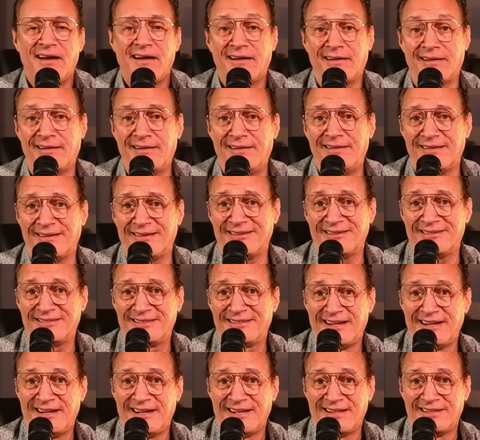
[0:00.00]
Ah,
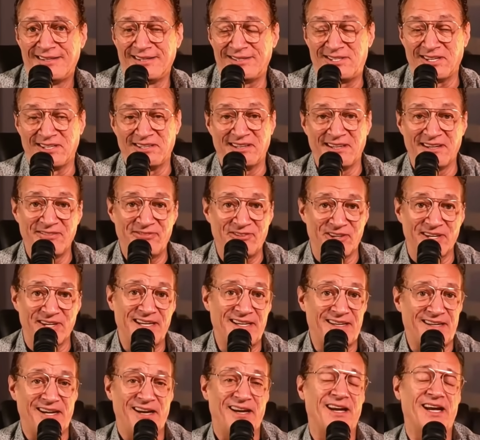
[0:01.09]
the delivery
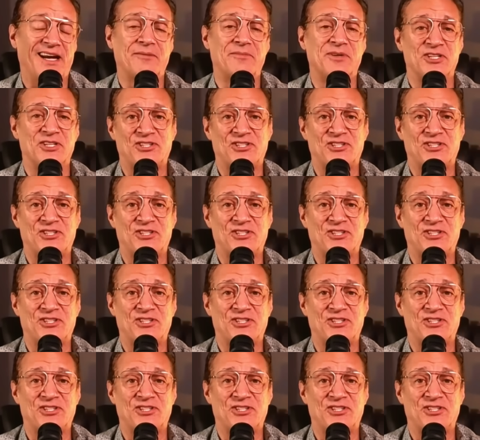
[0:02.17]
came,